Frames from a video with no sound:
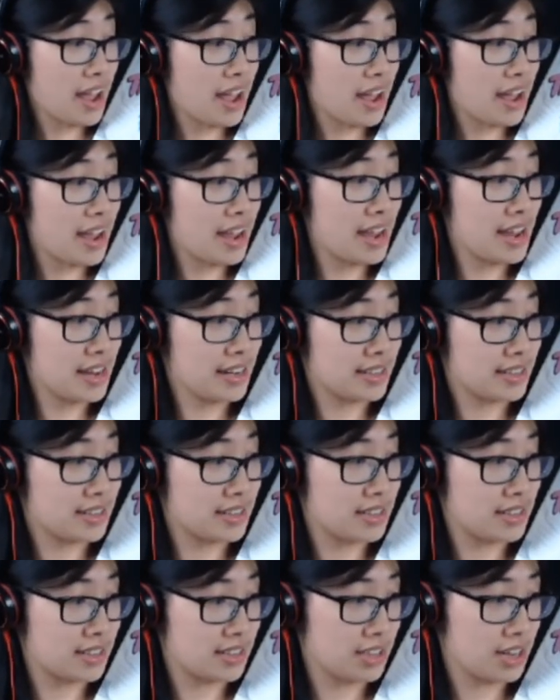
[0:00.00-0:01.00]
It
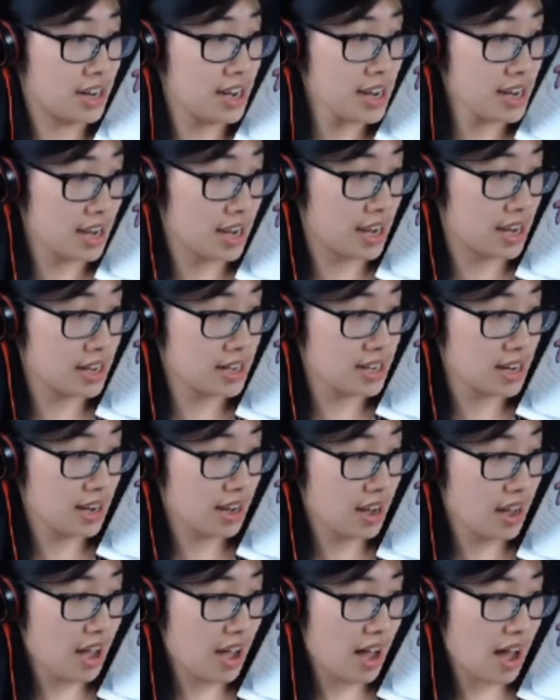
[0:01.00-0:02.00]
did?
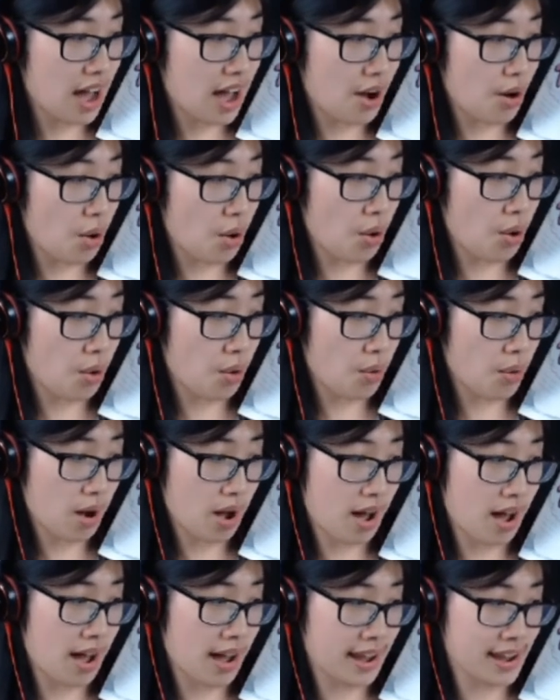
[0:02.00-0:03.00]
Oh,
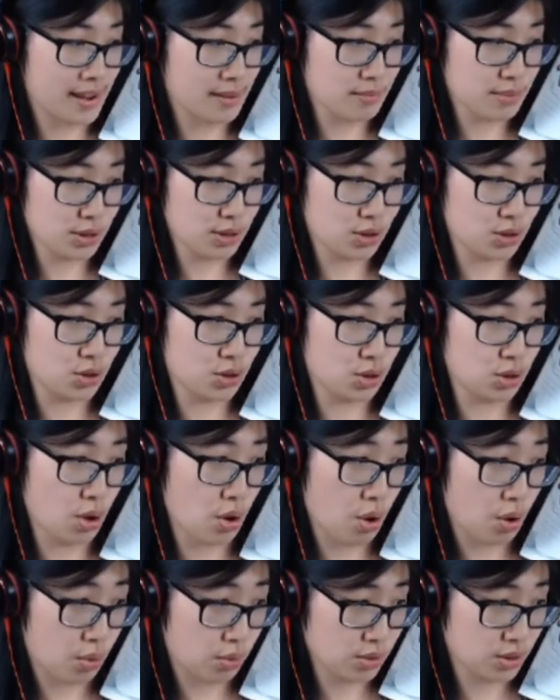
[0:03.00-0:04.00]
I am
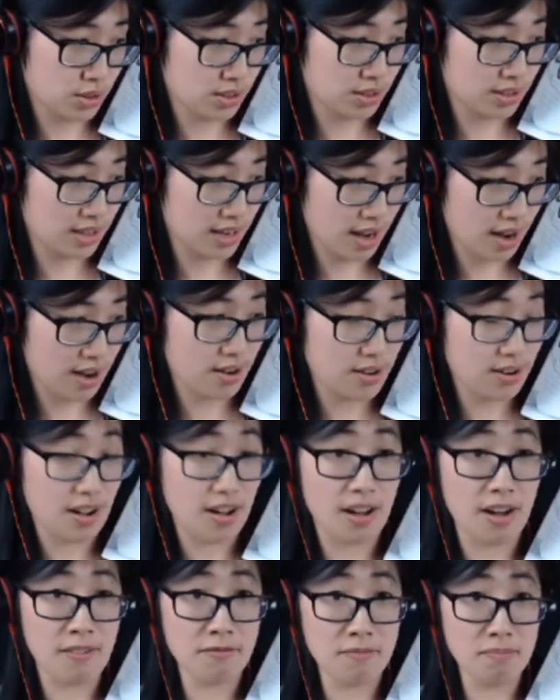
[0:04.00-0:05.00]
so scared
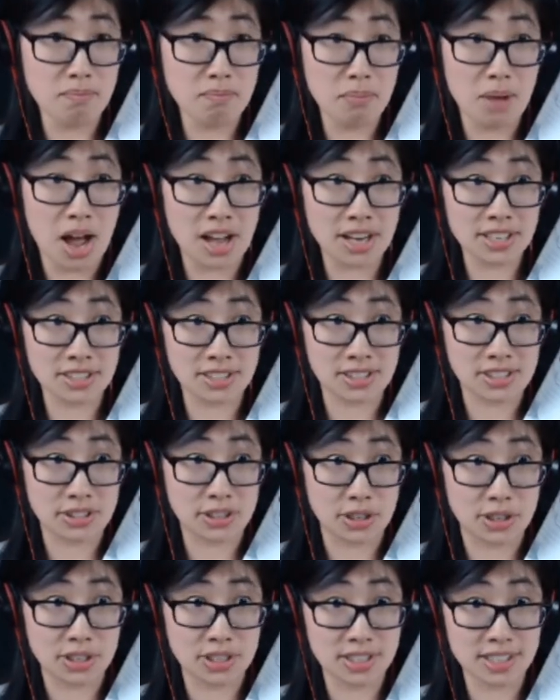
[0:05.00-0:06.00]
of
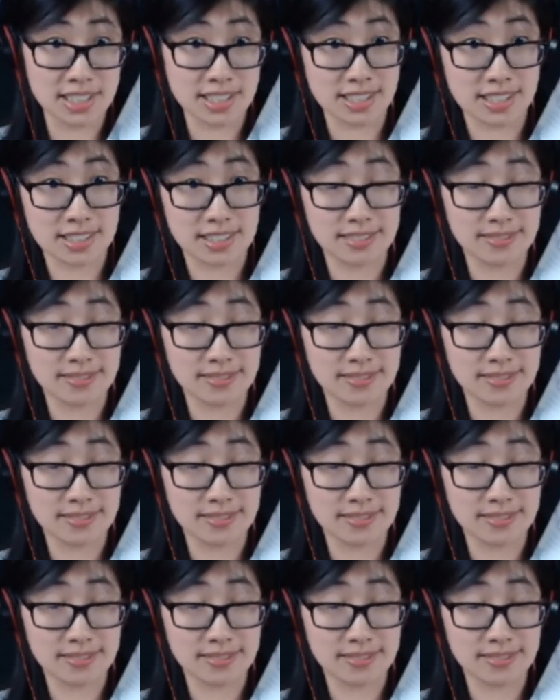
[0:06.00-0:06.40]
monsters.